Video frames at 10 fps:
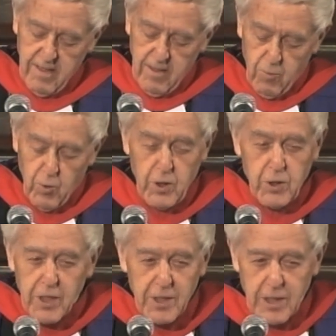
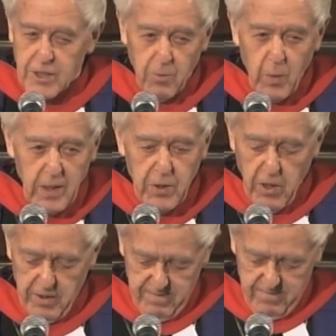Rigidities are well
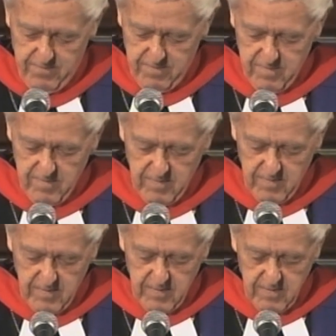known.
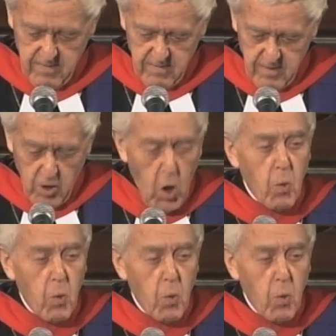Oh,